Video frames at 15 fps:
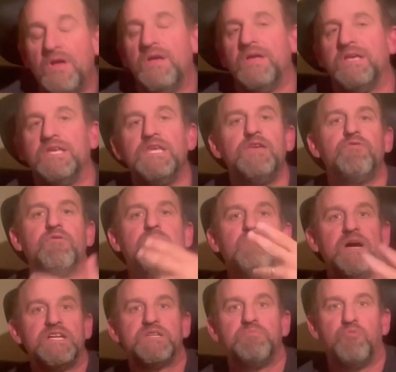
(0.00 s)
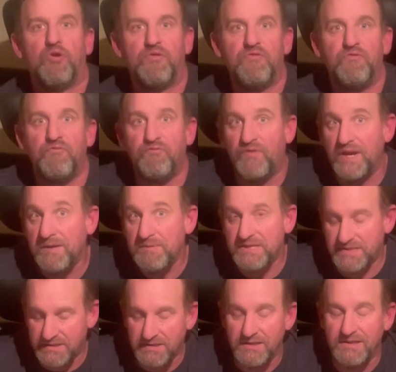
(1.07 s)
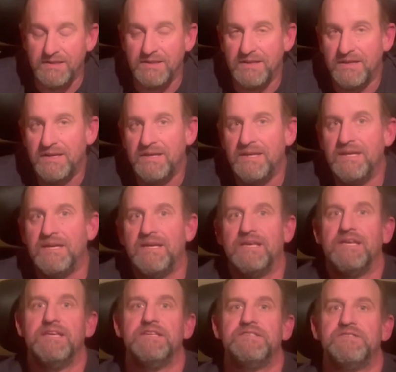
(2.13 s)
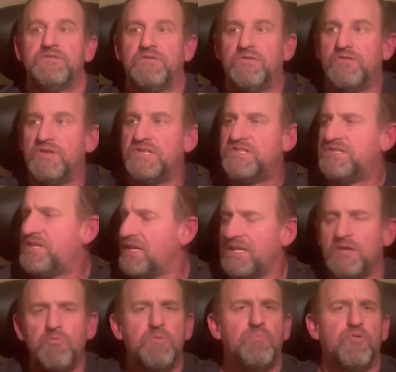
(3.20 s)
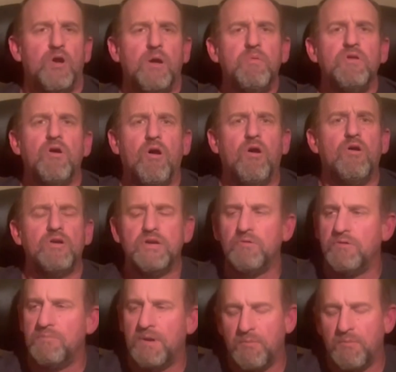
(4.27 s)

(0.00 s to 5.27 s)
Even much more famously is the scene that we probably all can remember.